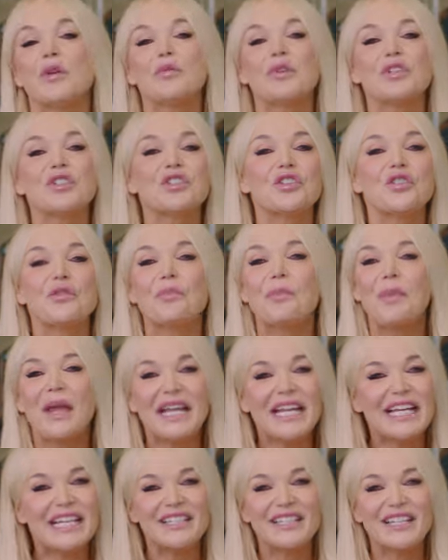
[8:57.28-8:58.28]
we wish you
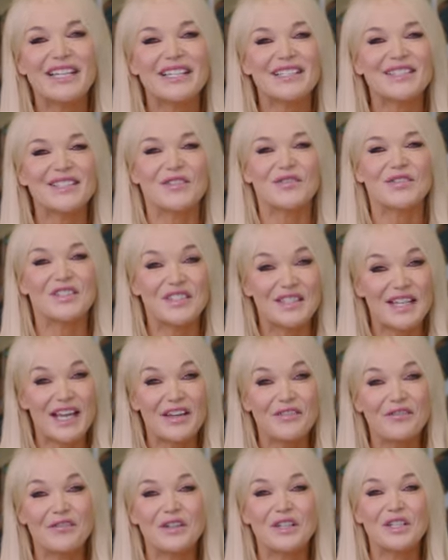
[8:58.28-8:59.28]
many years of
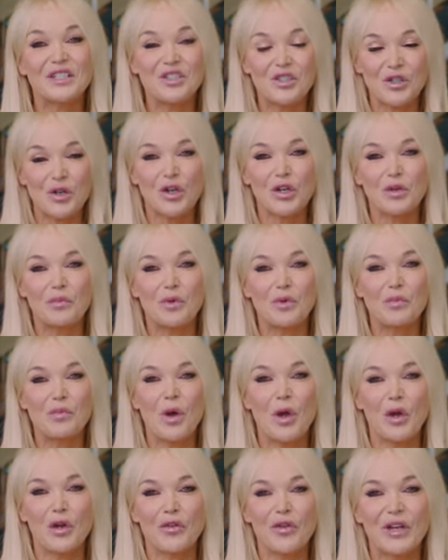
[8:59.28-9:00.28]
safe and enjoyable
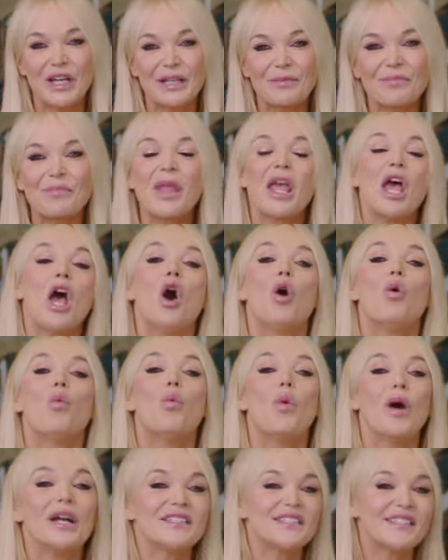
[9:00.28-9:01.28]
motoring.
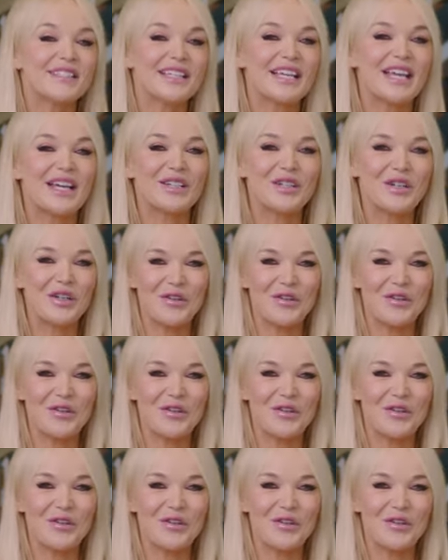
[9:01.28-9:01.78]
Once again,